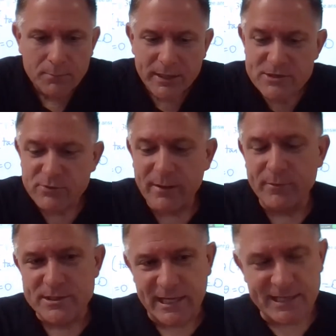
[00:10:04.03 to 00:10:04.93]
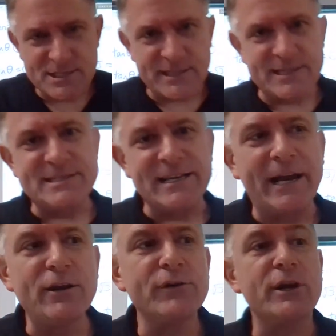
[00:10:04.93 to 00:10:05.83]
Please remember tangent is
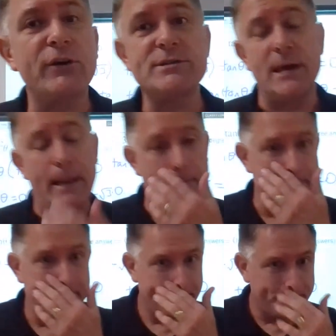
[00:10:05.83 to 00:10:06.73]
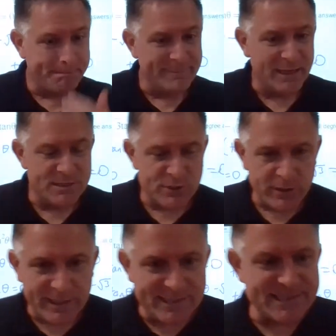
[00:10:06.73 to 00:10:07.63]
sine over cosine. And
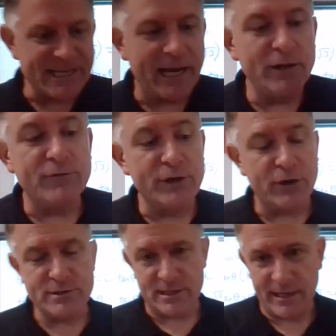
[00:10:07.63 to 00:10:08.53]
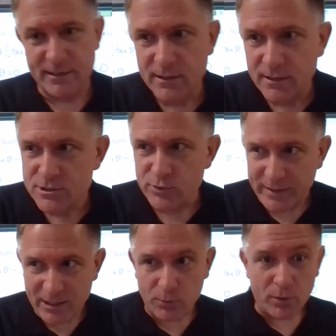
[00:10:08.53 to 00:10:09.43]
so you need sine over cosine to
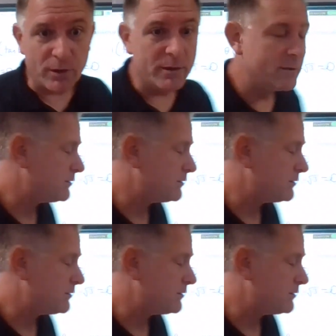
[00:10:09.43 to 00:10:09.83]
equal